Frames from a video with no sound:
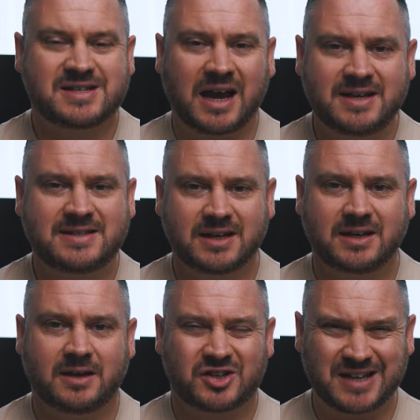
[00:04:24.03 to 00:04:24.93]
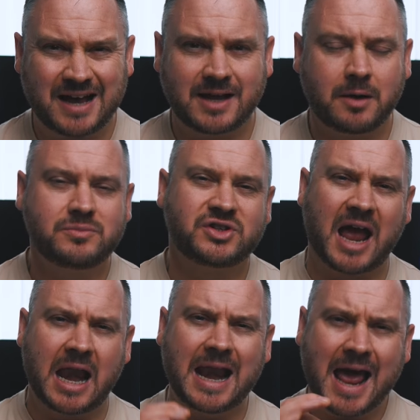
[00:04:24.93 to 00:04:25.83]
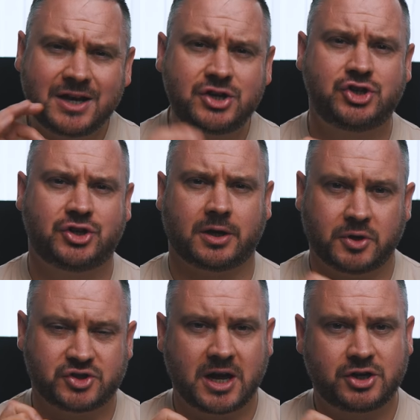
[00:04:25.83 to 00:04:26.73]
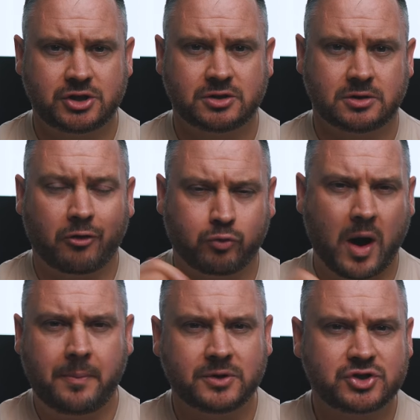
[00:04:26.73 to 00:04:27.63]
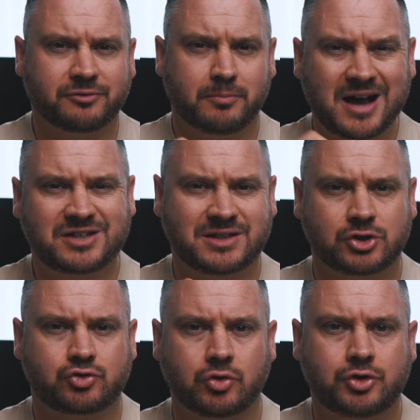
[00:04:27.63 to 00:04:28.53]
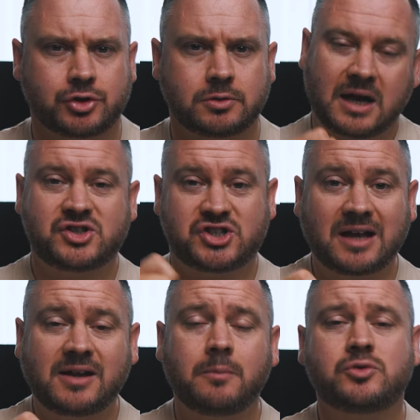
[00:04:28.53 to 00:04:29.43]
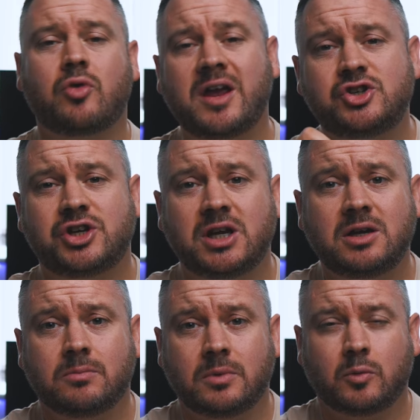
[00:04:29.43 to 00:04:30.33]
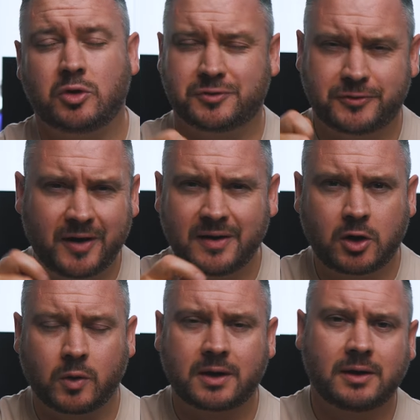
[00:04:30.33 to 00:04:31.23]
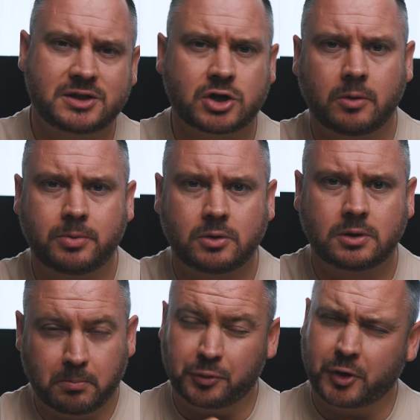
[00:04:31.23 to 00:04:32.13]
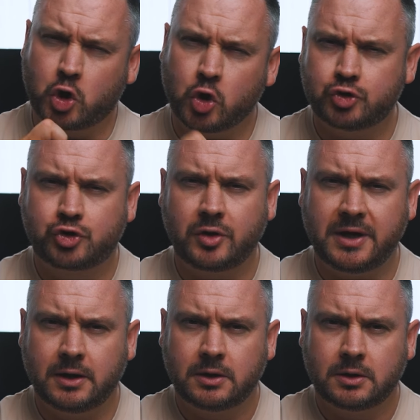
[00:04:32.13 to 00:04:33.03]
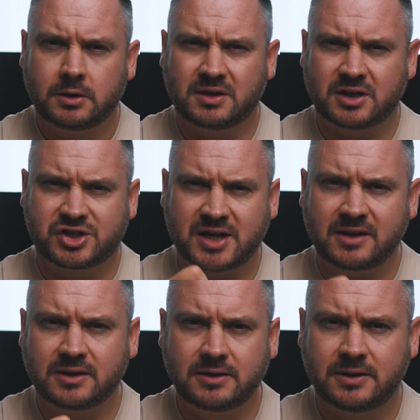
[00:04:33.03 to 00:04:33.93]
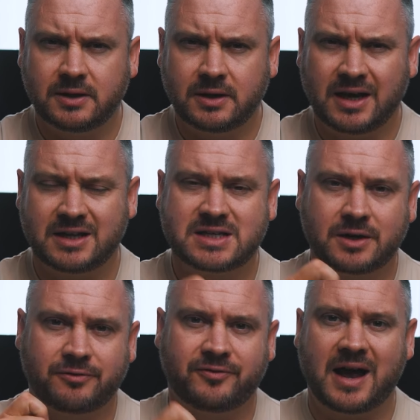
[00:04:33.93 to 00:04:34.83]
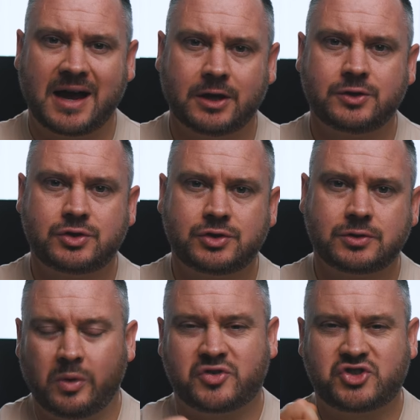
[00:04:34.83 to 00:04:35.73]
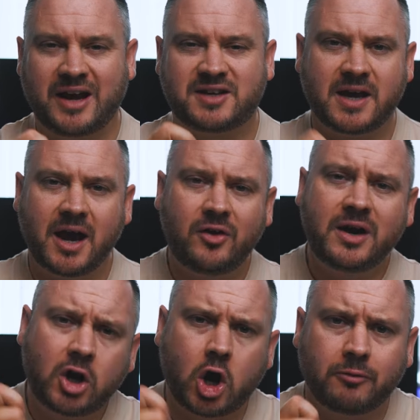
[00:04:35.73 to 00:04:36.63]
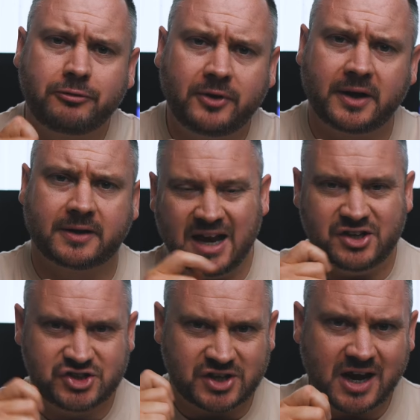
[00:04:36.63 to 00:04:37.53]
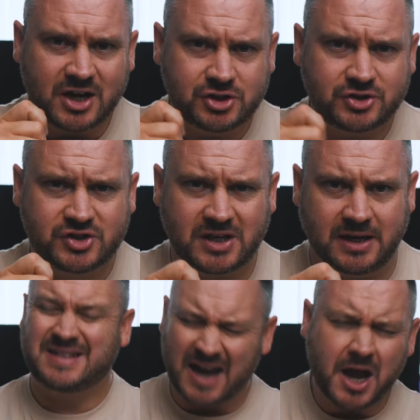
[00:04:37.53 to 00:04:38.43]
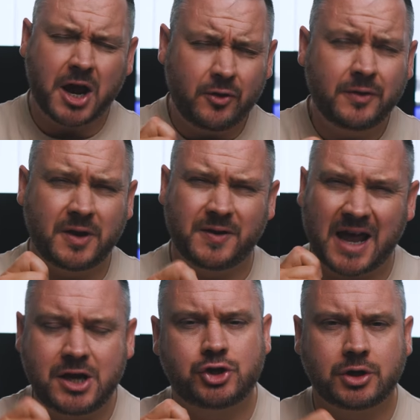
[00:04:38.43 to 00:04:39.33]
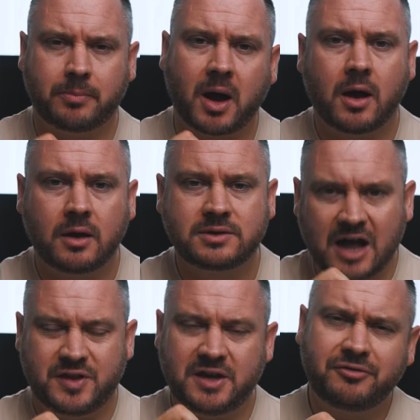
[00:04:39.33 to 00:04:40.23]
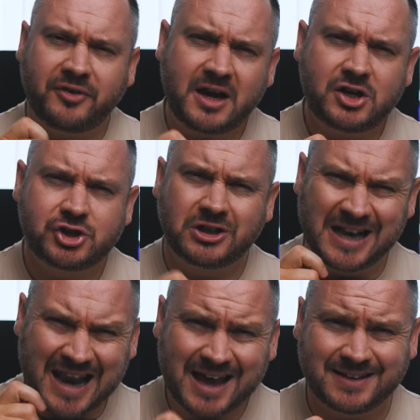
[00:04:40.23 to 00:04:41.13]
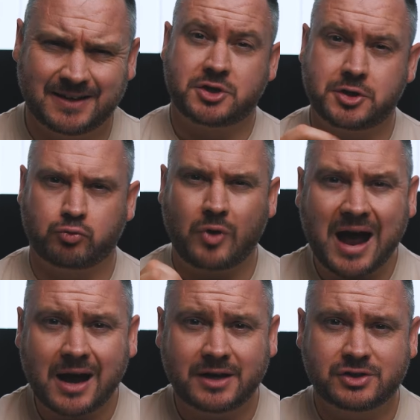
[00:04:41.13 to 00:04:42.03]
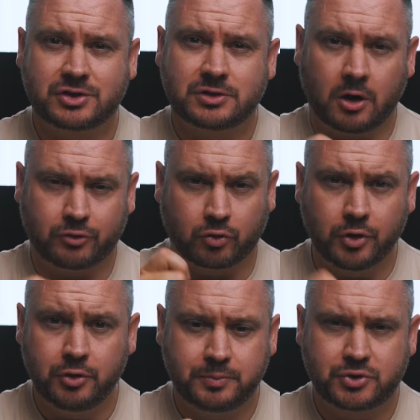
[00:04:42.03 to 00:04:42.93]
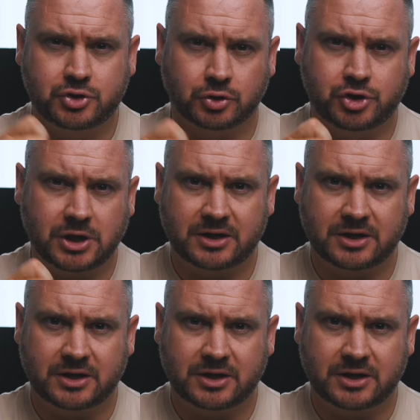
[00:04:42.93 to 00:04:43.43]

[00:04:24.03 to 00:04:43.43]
citing Saddam's alleged possession of weapons of mass destruction. And Saddam's regime was very quickly toppled, but the country descended into violence, with sectarian conflict, insurgency tearing the nation apart, and the invasion led to the rise of groups such